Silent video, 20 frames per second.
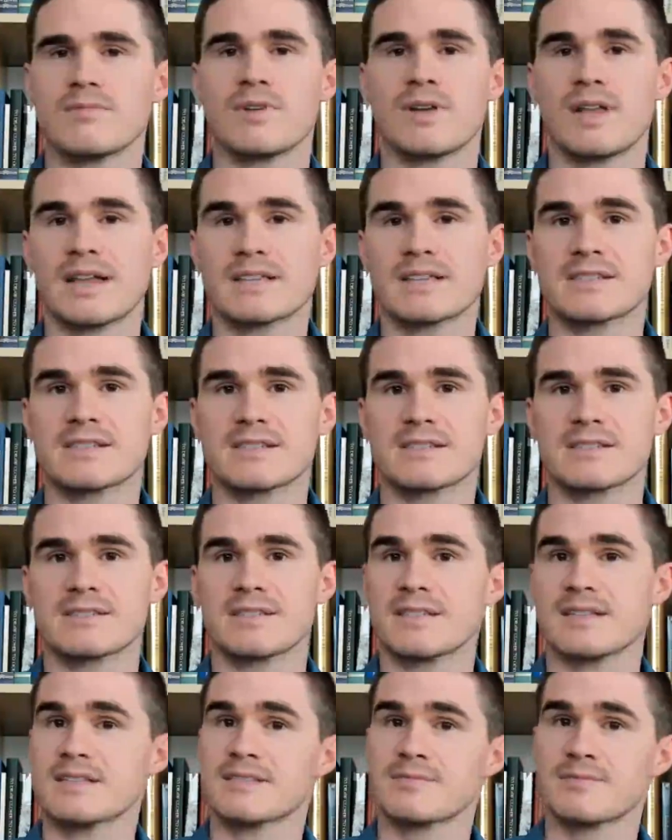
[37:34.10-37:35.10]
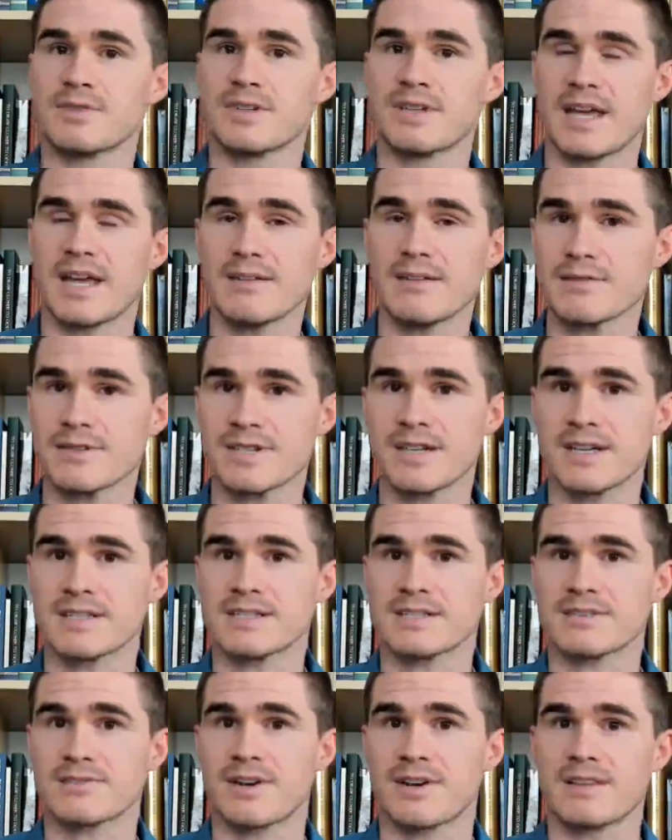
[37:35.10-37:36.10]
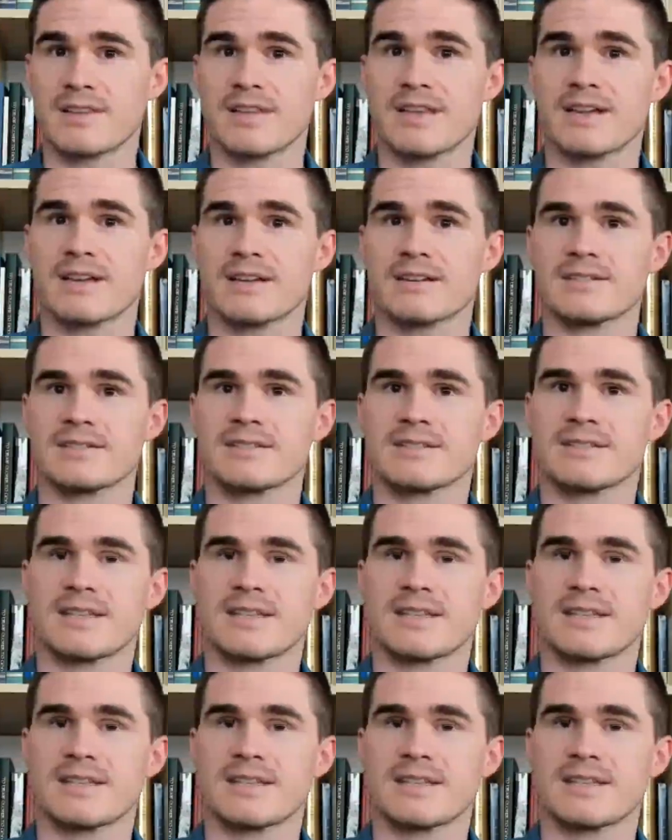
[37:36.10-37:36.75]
well, that's some good advertising right there.